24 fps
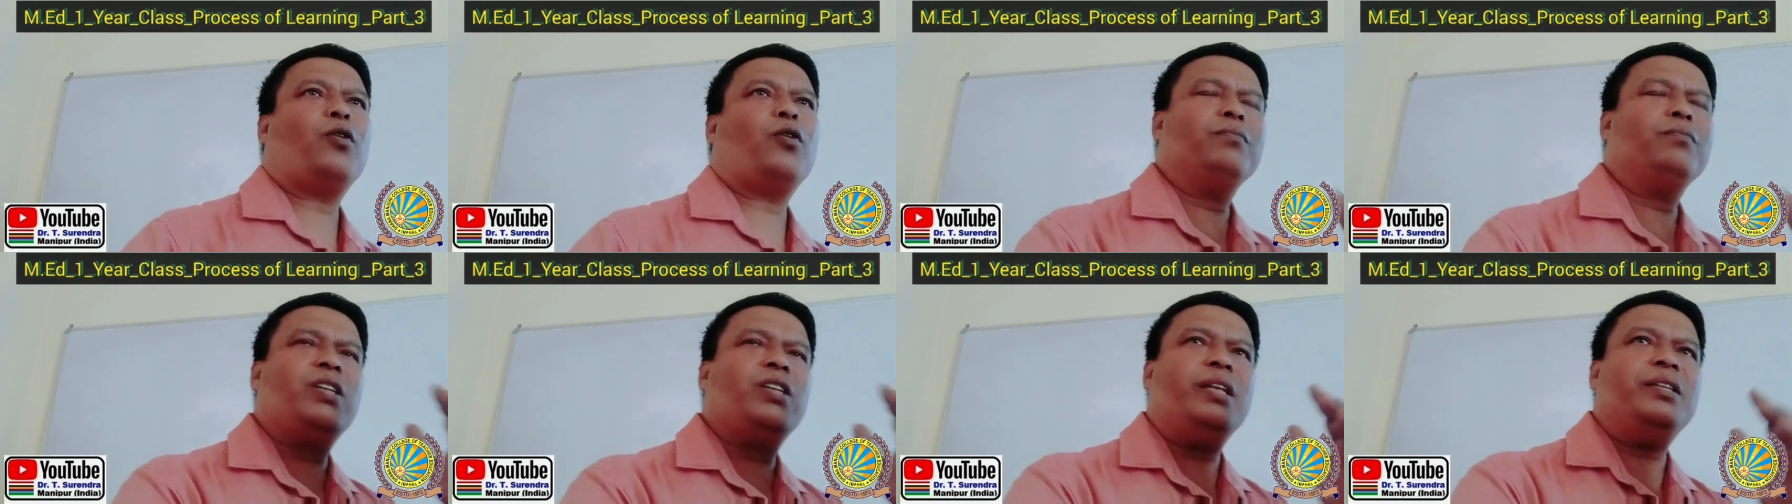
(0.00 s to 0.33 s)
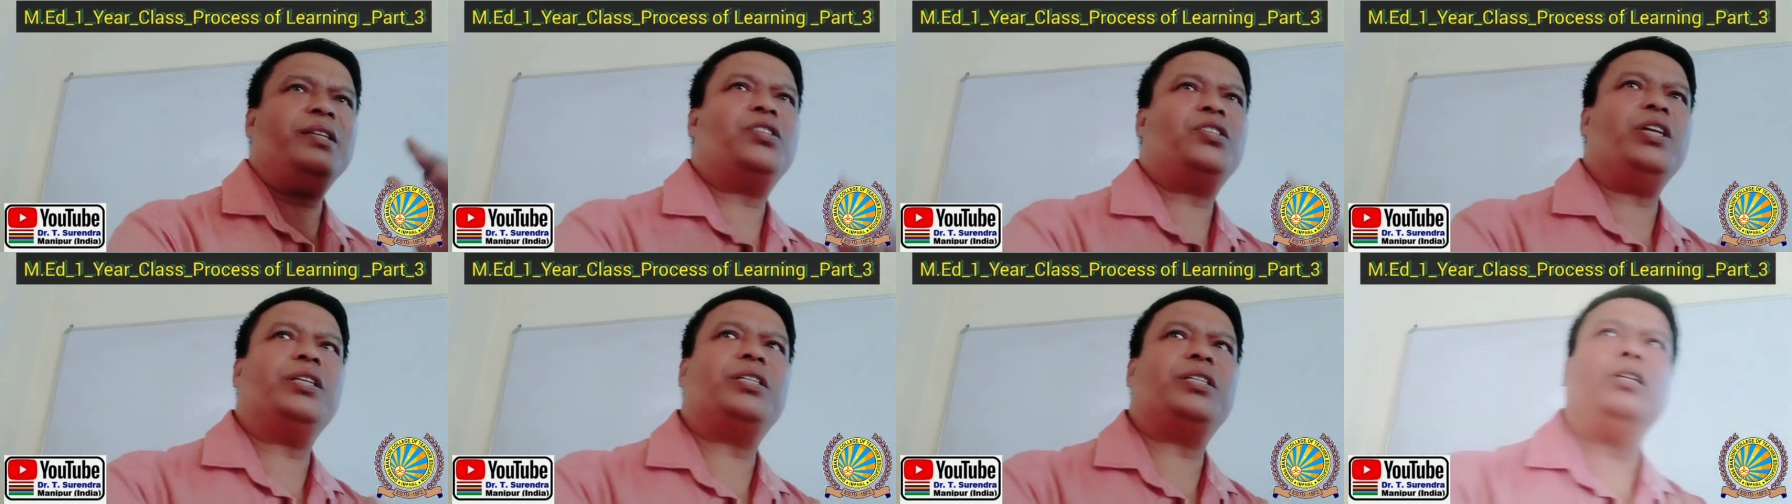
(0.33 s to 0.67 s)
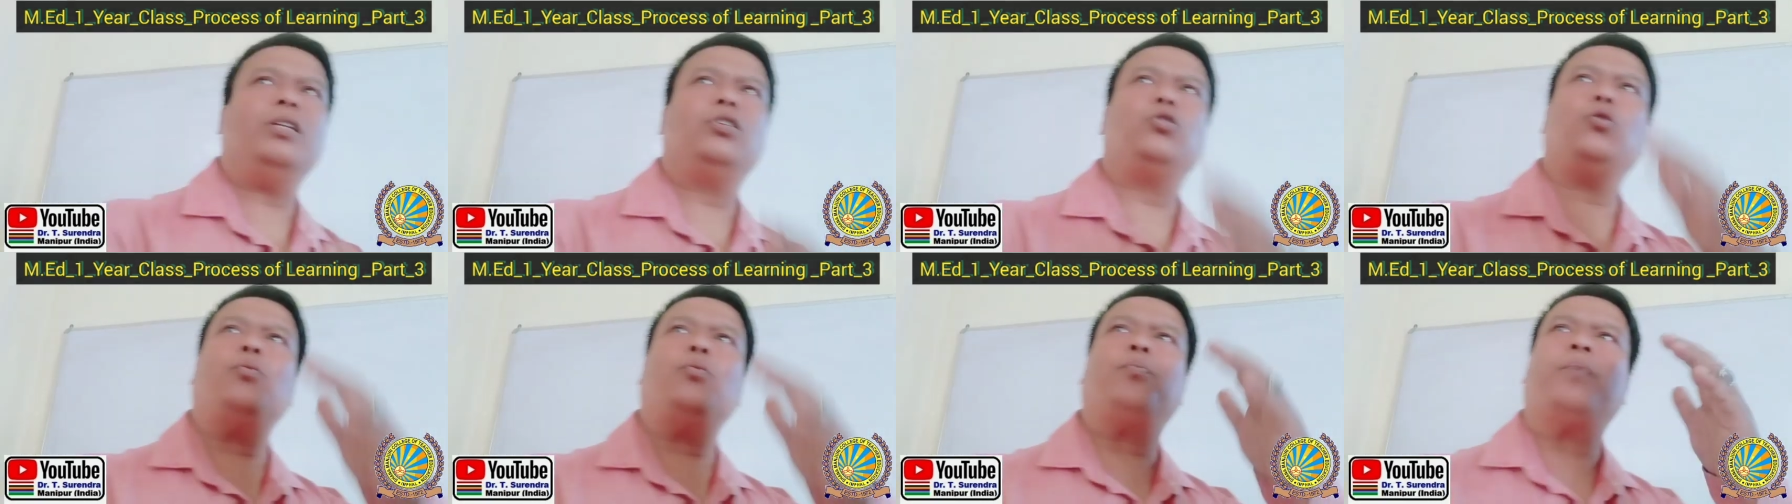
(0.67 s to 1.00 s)
sensation
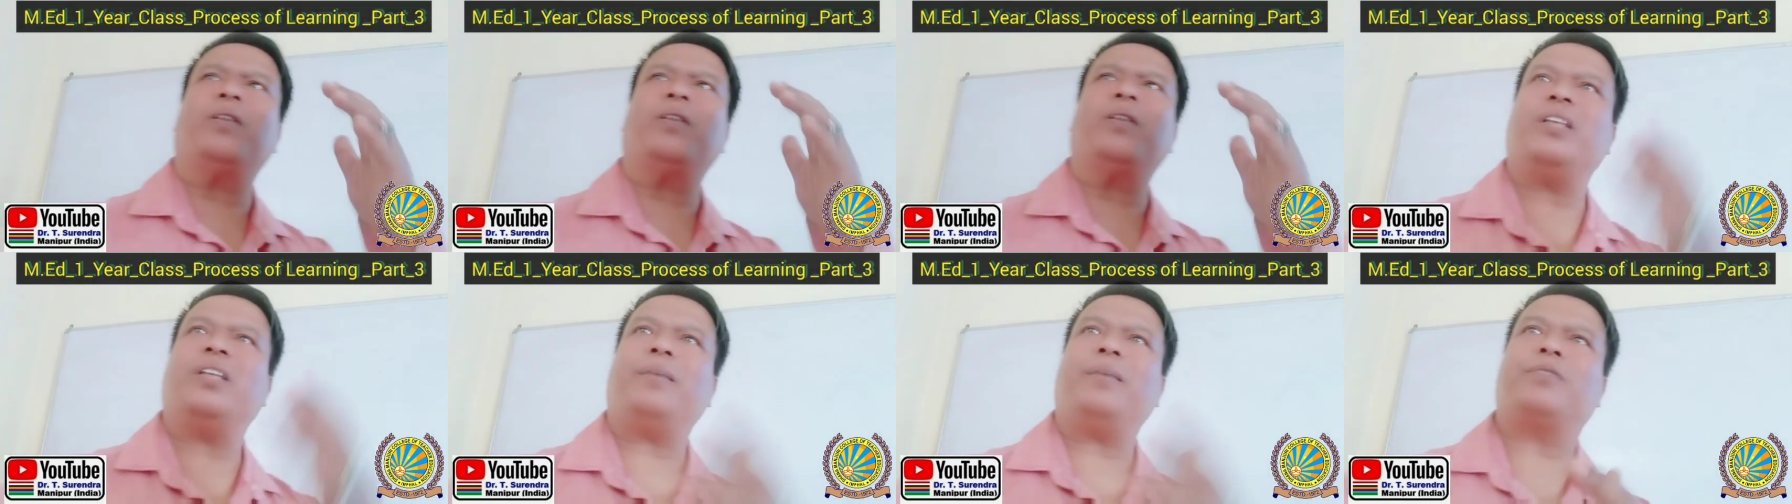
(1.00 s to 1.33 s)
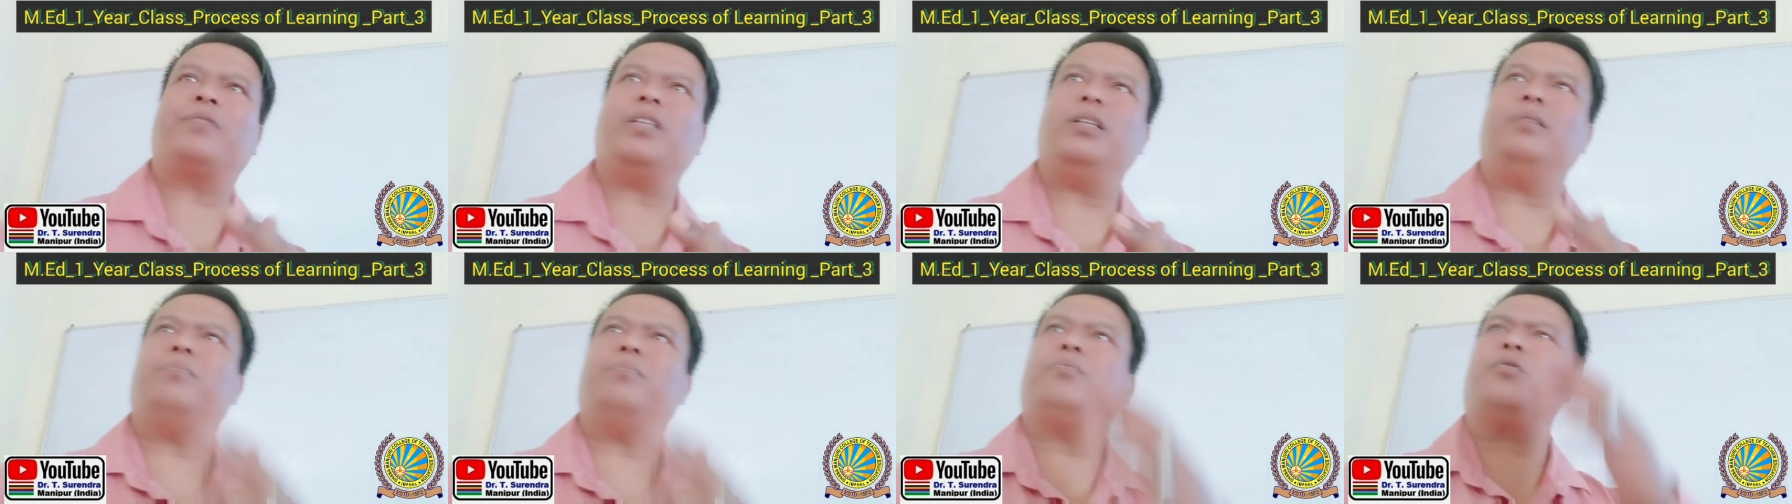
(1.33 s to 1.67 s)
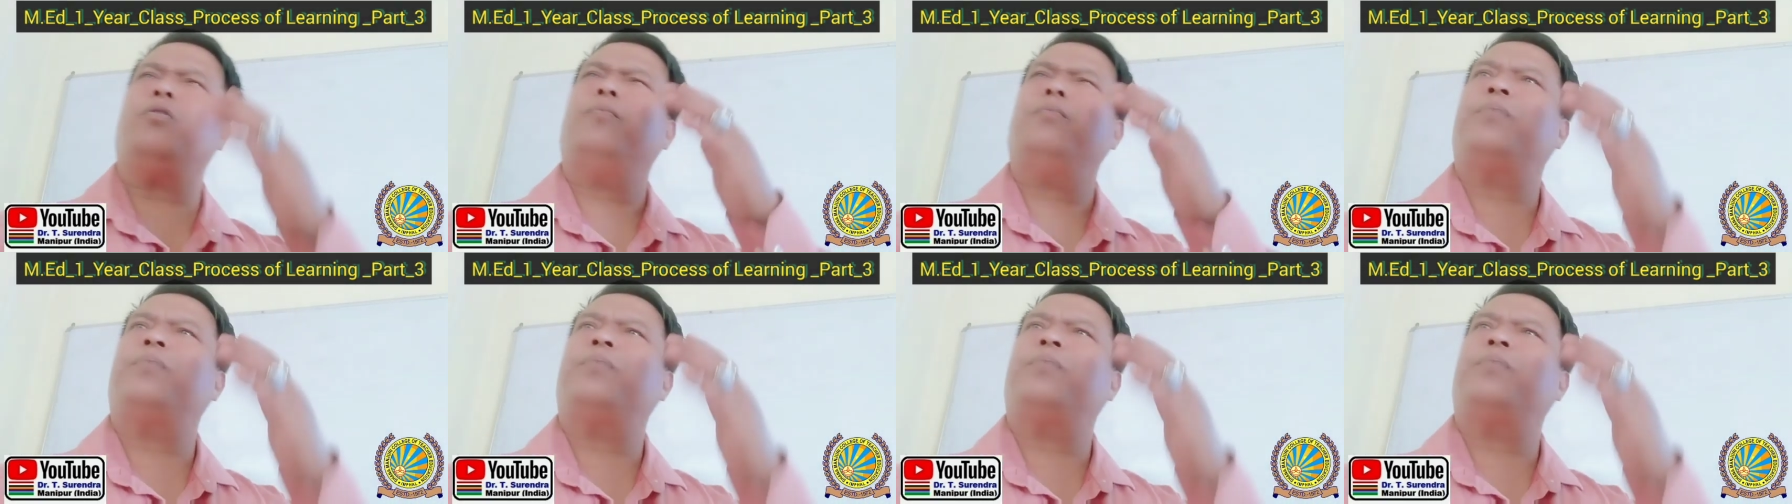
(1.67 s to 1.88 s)
to perception, from